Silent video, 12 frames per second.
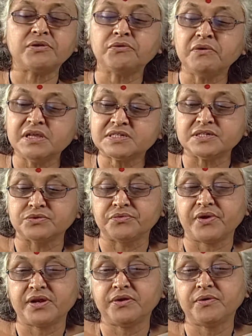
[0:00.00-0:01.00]
to listen to
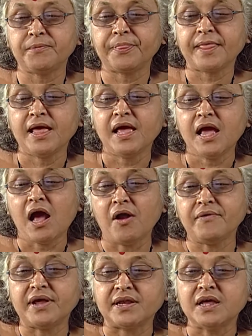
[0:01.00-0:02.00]
radio. All
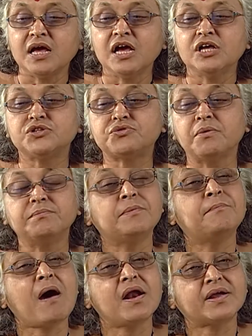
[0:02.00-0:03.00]
right. So the
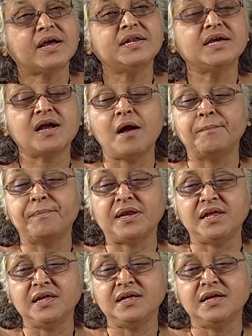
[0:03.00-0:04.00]
Marconi companies